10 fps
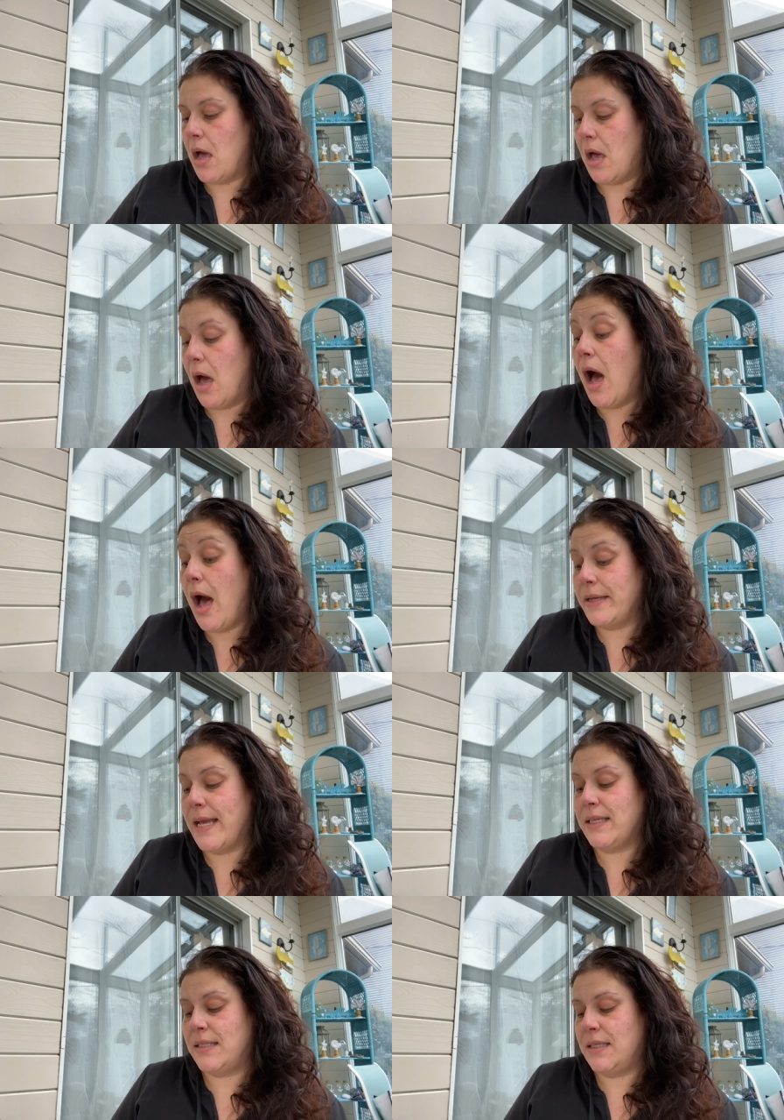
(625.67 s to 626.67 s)
Ah,
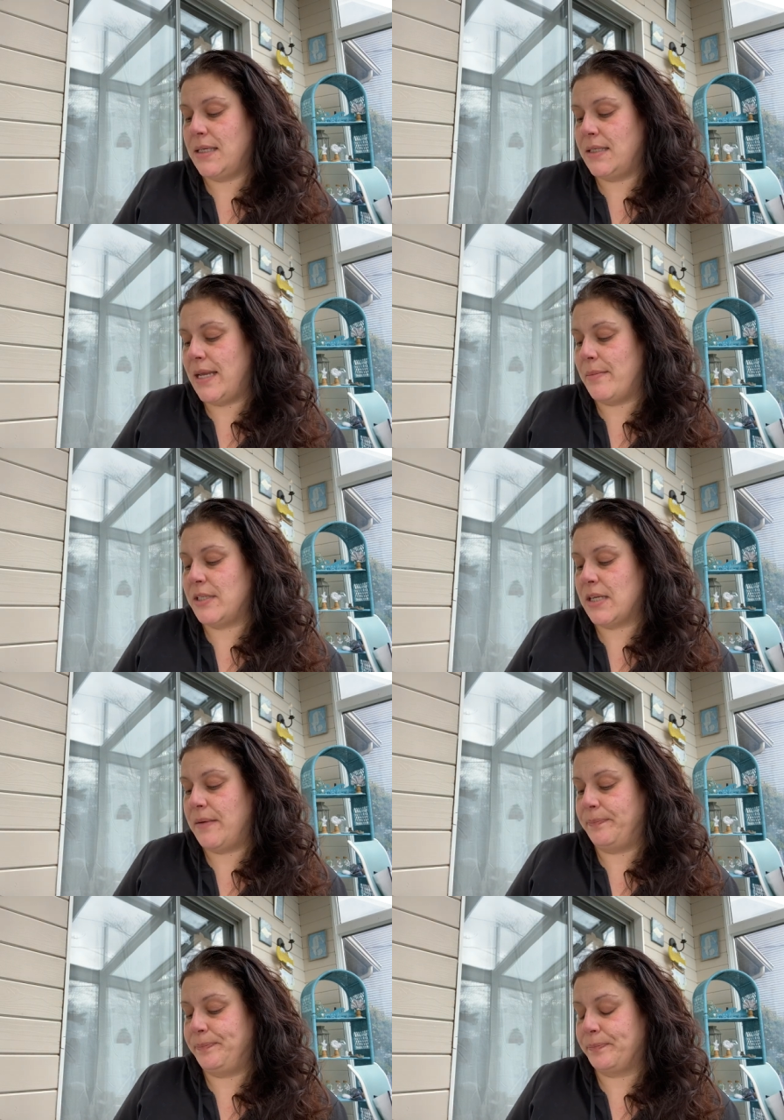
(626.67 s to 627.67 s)
yes, this is Amazon.